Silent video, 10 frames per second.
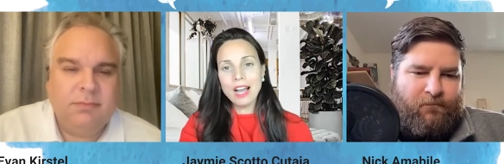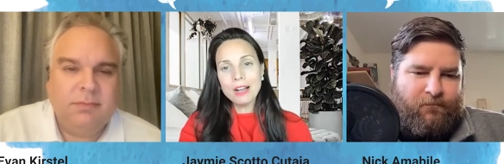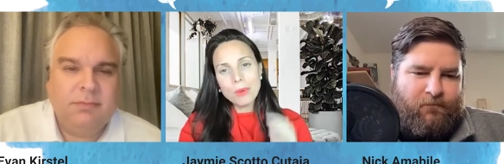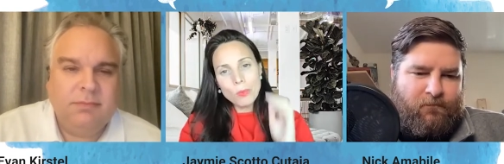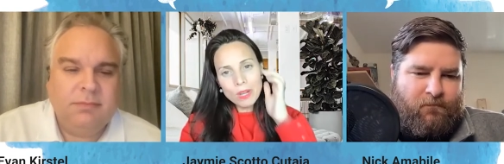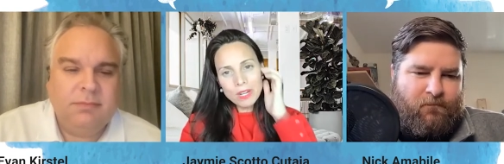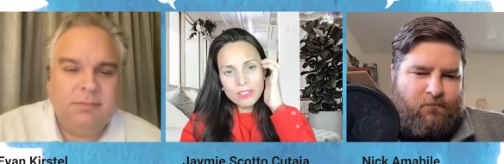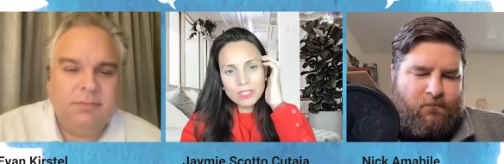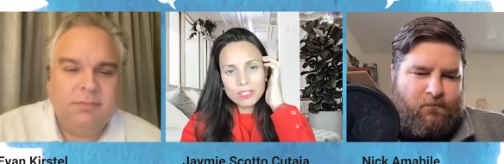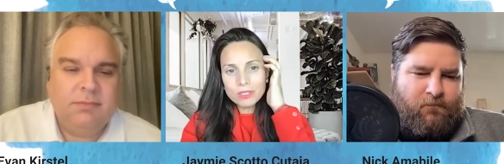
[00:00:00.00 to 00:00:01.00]
Speaker 1: Um, what
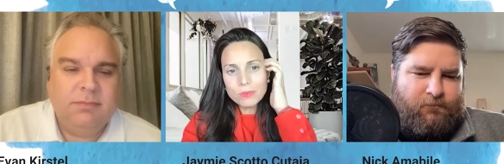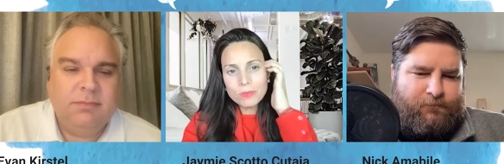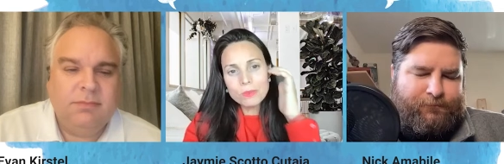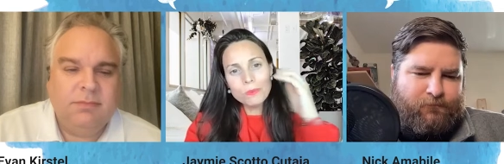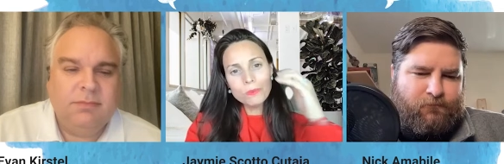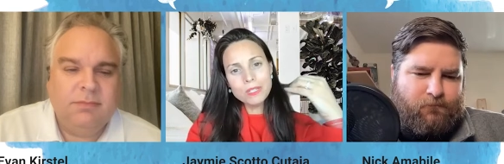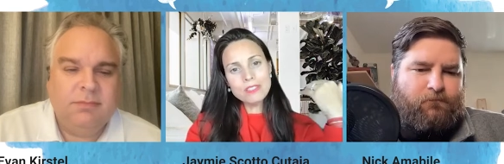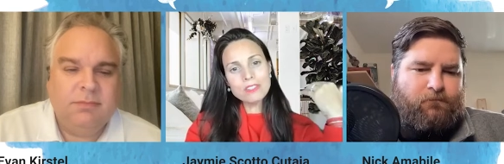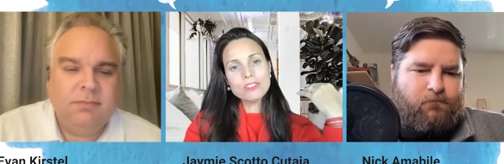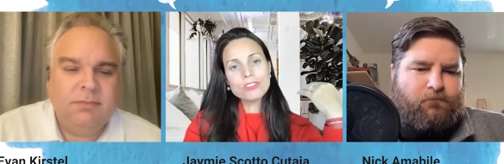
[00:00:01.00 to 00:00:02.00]
other, what
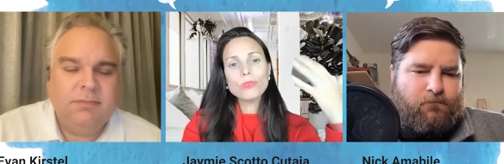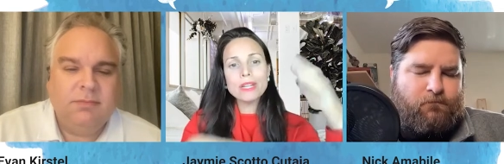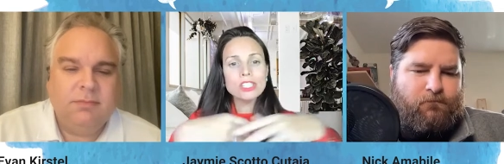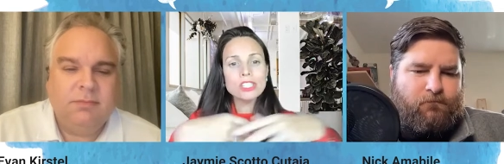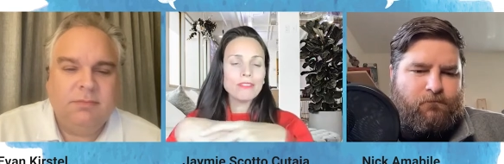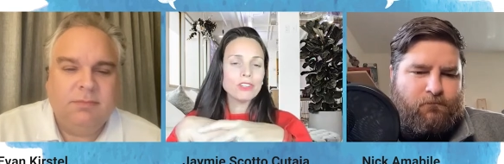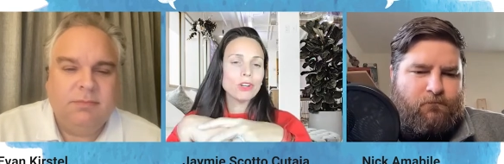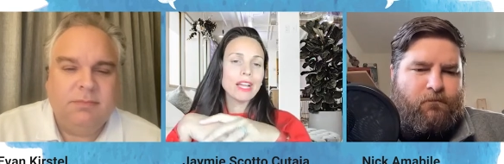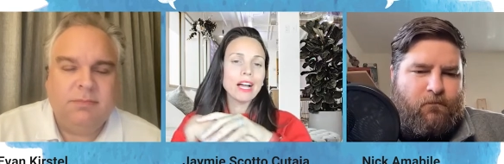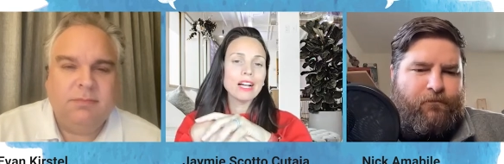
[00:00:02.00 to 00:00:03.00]
other trends do you have your
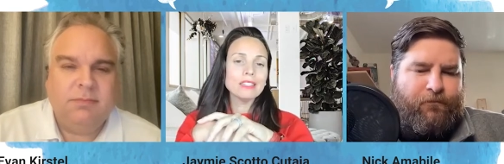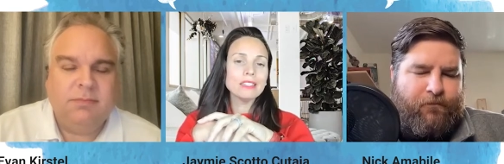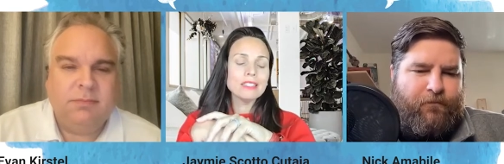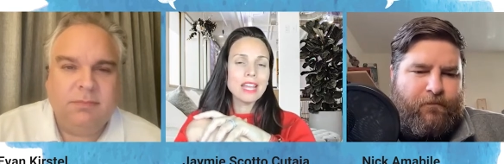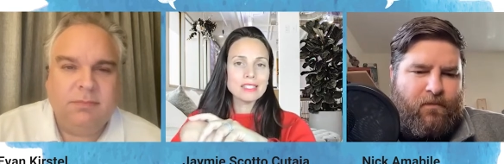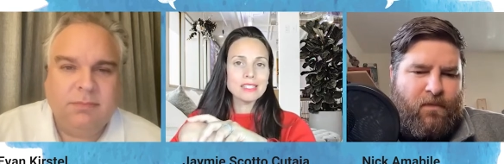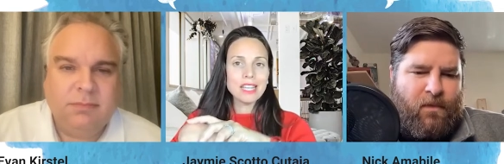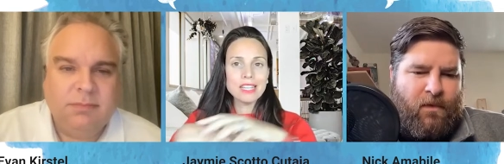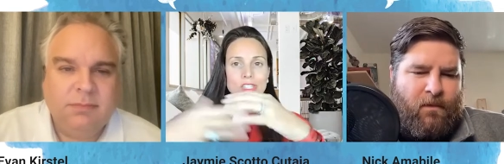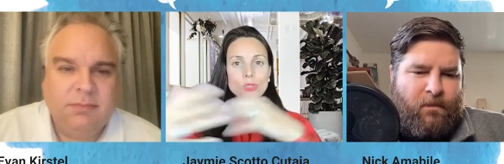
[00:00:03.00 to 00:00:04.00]
eye on in the next,
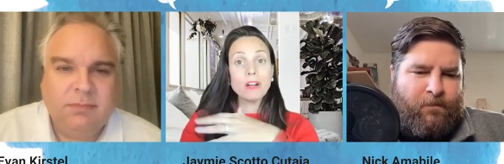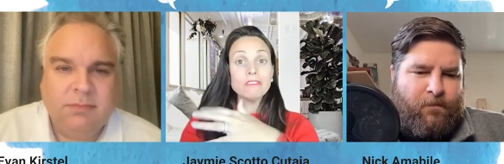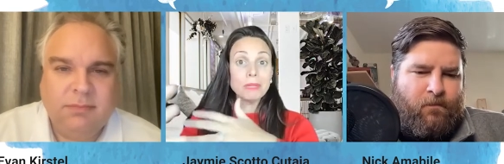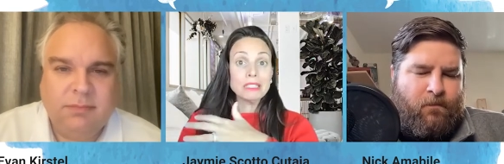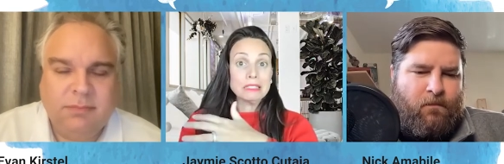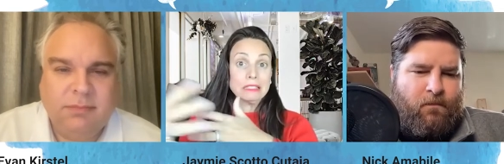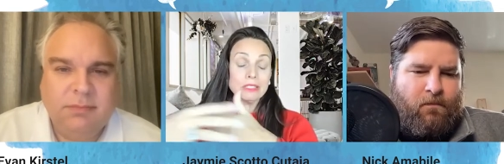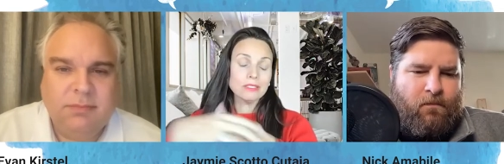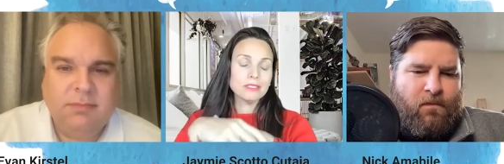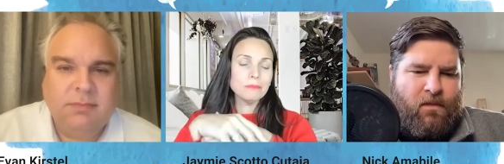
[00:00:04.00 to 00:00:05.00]
say, twelve
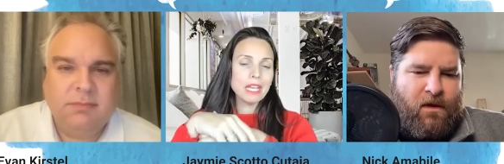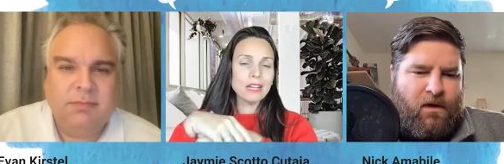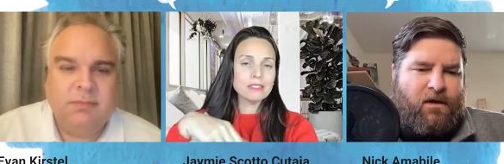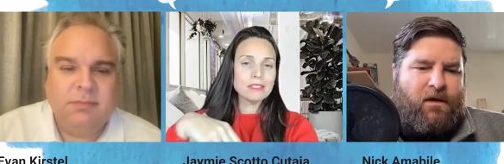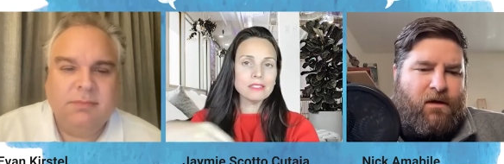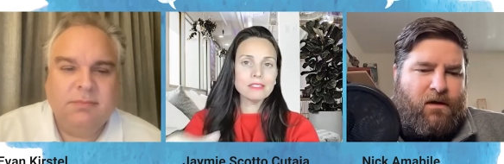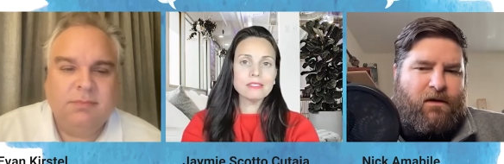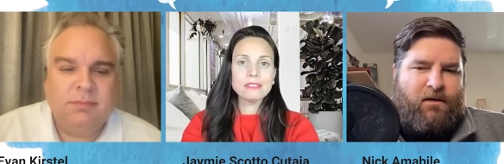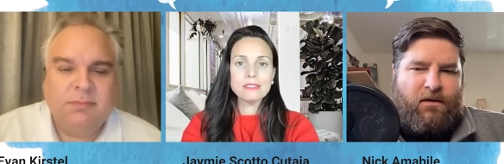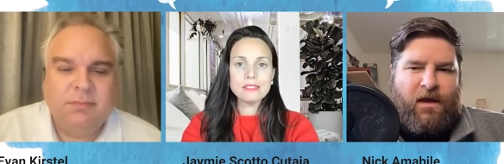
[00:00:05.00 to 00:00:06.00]
months and beyond?
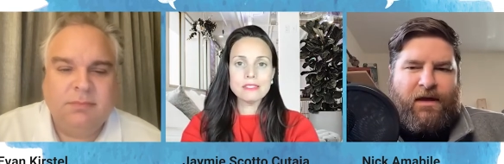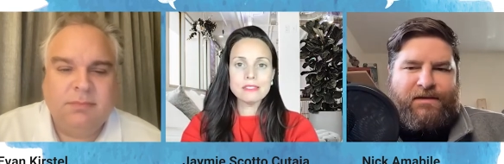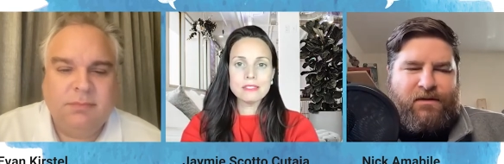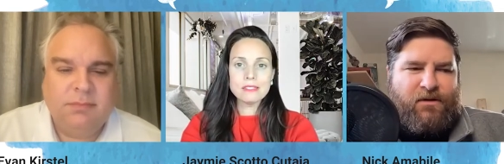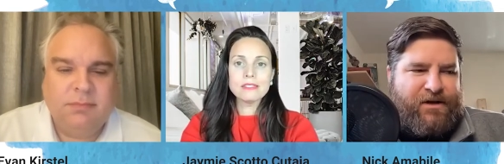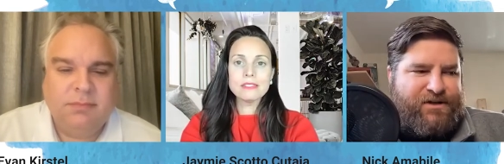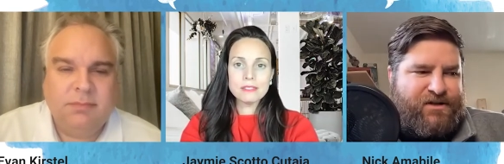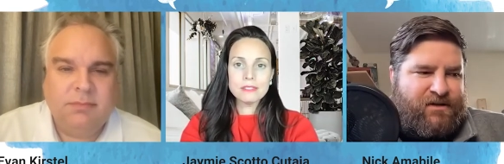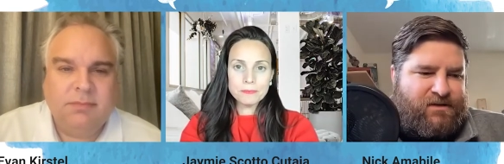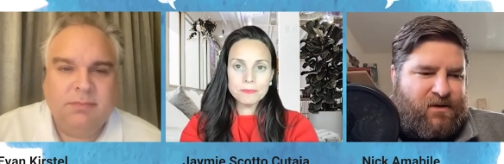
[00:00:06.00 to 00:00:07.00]
Speaker 2: Yeah, it's a good
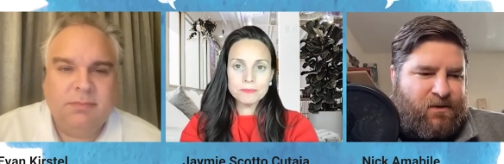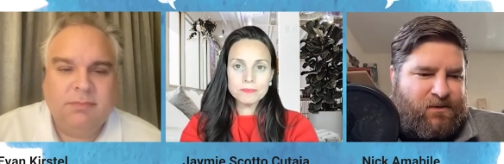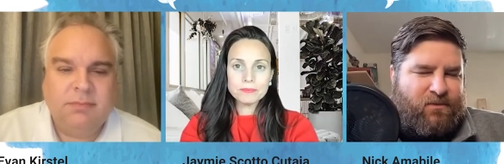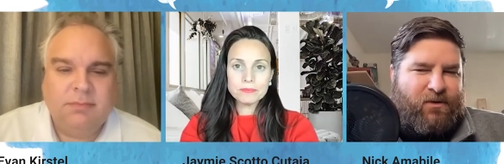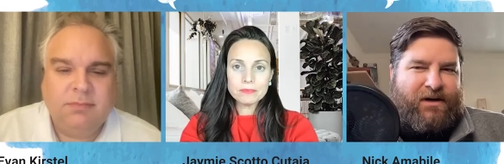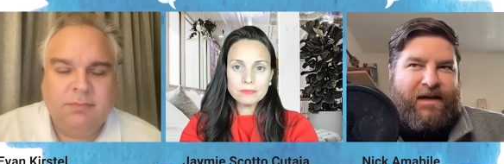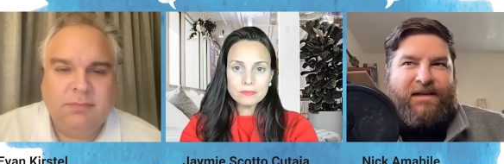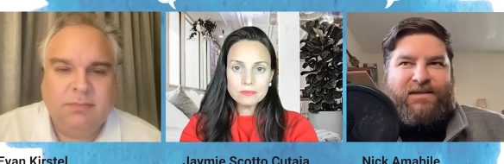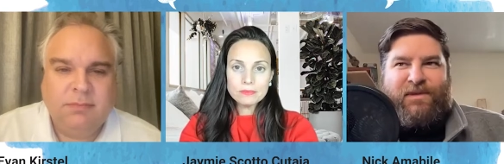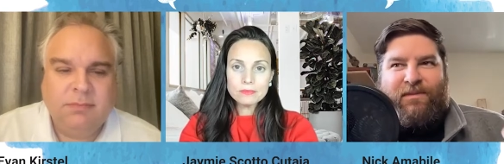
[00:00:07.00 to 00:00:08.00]
question. So, so one, I
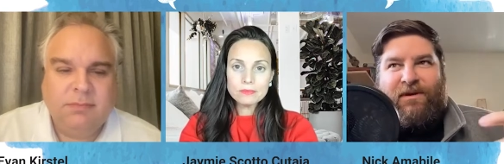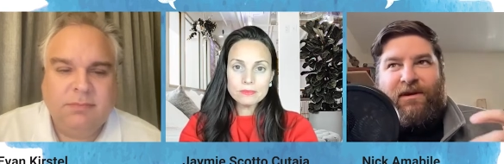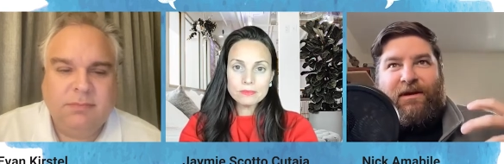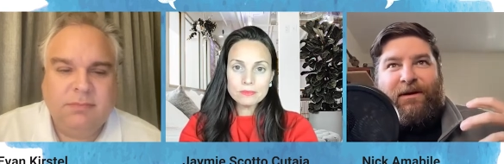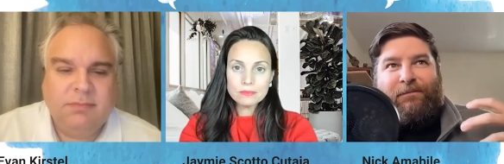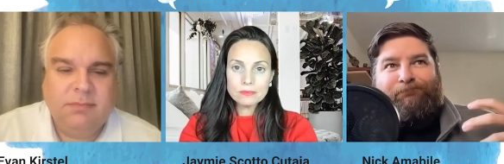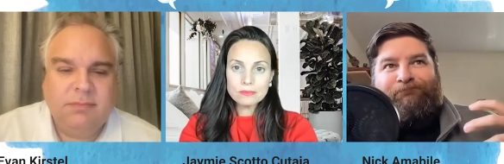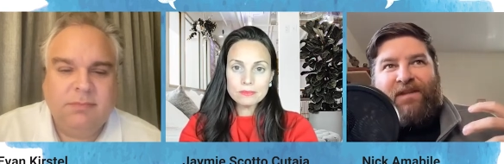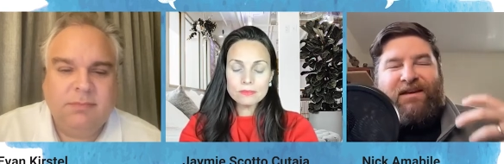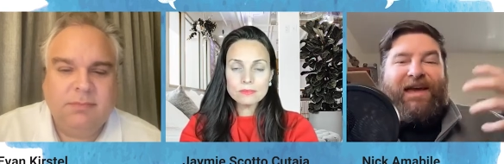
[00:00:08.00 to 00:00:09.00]
guess, maybe, um,
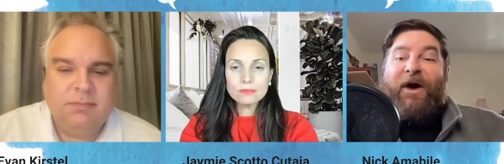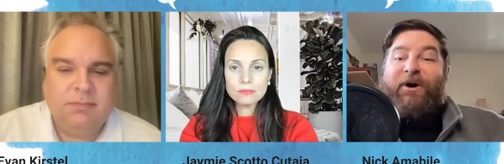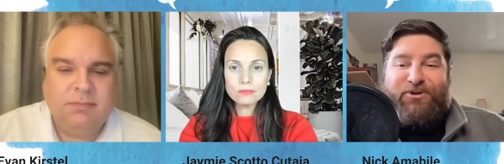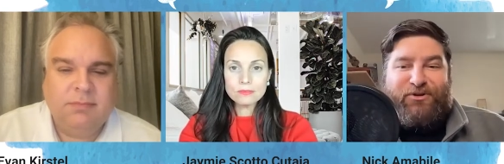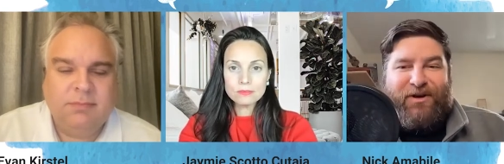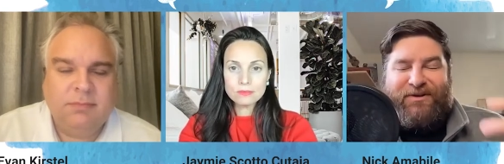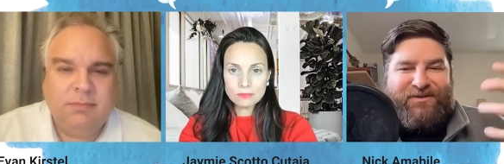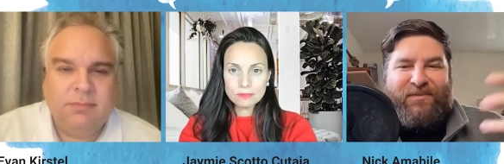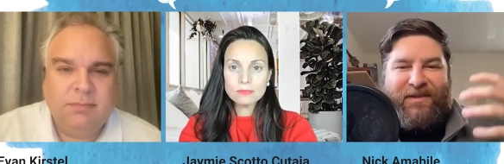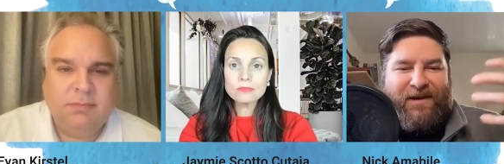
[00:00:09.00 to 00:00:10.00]
counter trend or
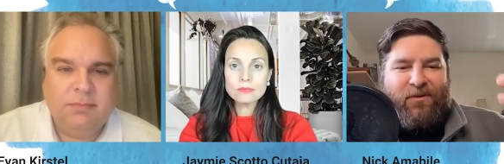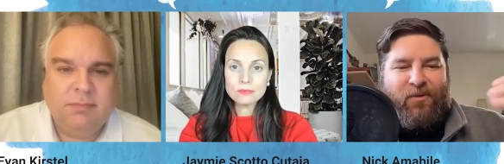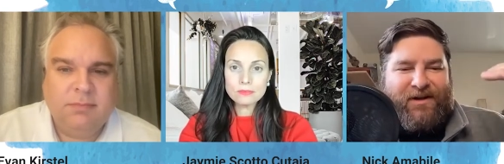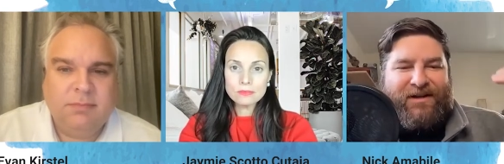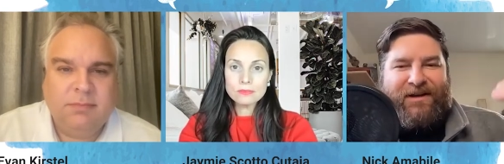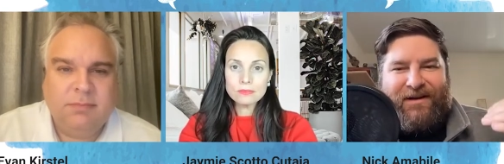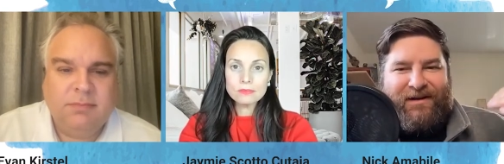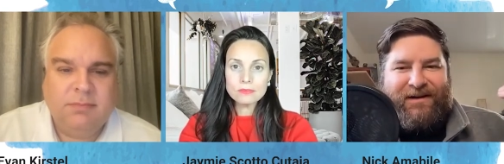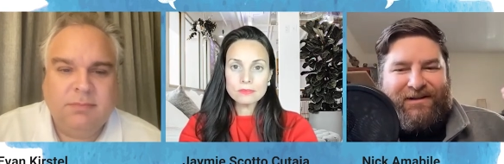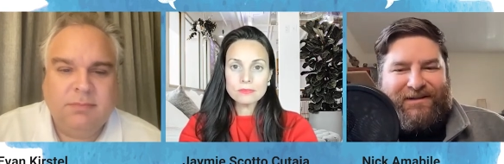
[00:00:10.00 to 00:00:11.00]
something that I want to
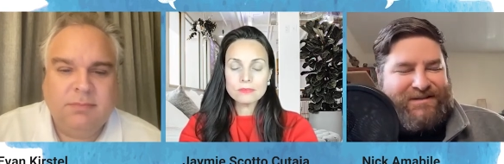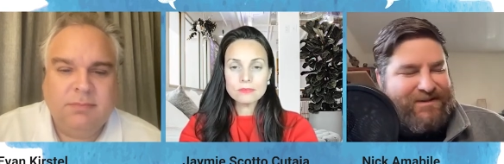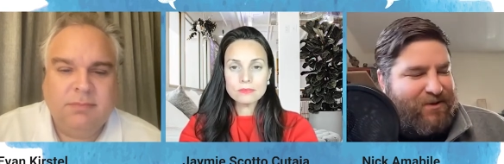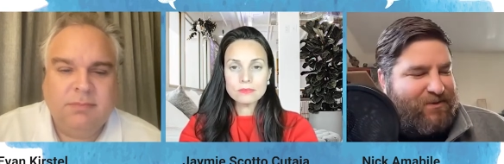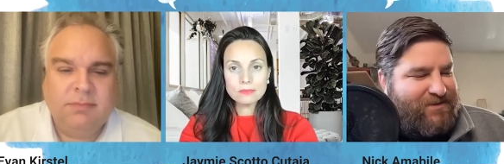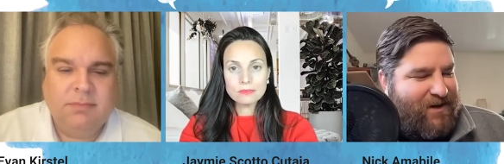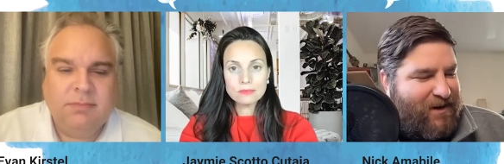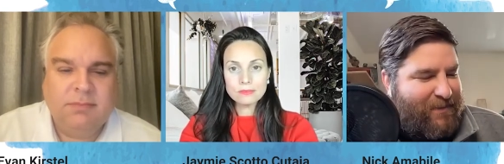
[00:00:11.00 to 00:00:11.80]
uh, at least, you know, talk